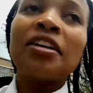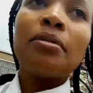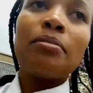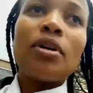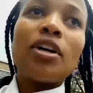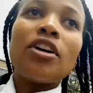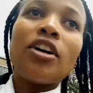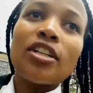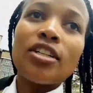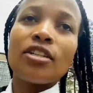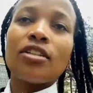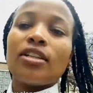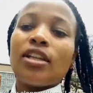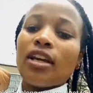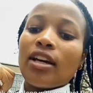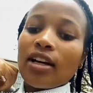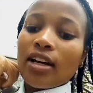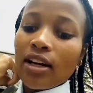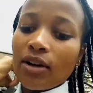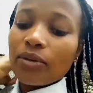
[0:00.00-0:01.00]
I got to
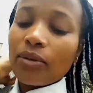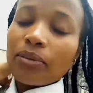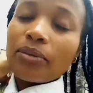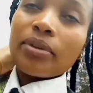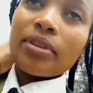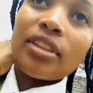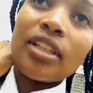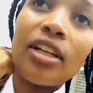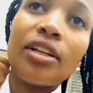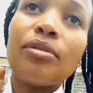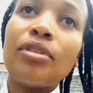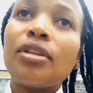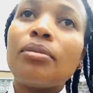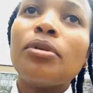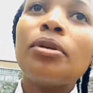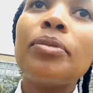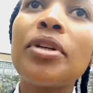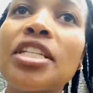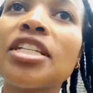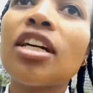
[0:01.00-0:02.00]
the, the, the
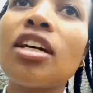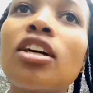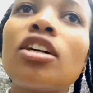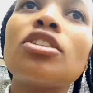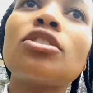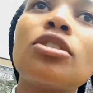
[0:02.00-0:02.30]
moment I got